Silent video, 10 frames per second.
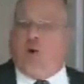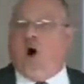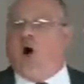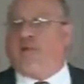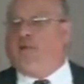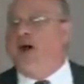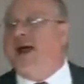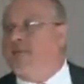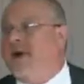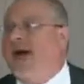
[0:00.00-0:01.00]
to offer
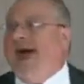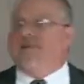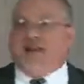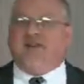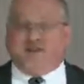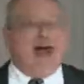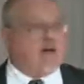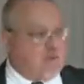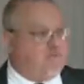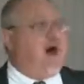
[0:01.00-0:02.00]
him as a
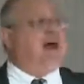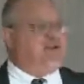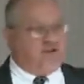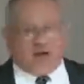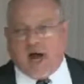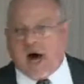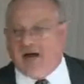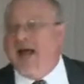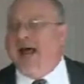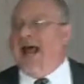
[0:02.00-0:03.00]
sacrifice to God.